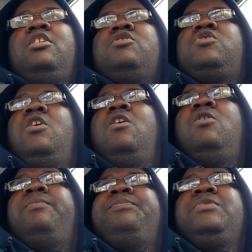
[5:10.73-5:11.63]

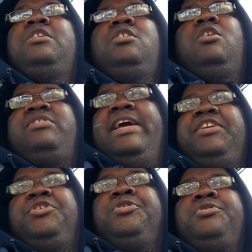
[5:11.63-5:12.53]
So, they
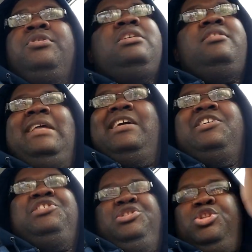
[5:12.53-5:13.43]
knew they
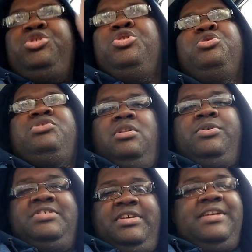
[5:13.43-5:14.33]
couldn't use
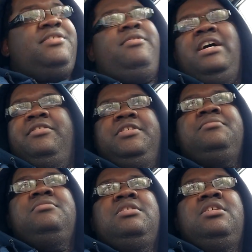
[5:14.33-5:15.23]
Lois Lane's father,
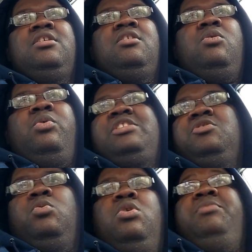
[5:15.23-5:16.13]
which
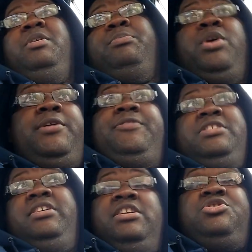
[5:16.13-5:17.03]
would have been
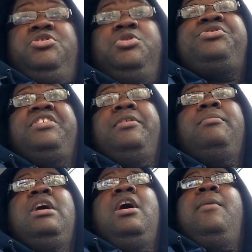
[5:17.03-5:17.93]
perfect to introduce him,
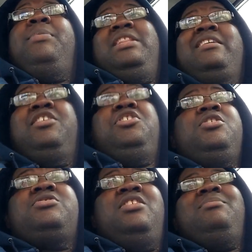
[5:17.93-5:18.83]
but they couldn't
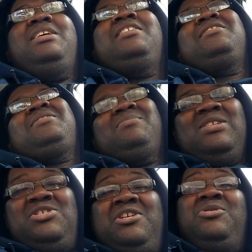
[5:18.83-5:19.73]
use him because
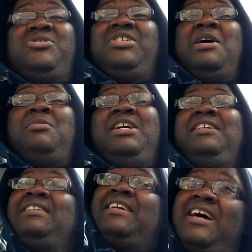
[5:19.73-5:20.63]
General Sam Lane
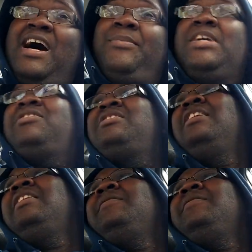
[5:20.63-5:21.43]
in the comics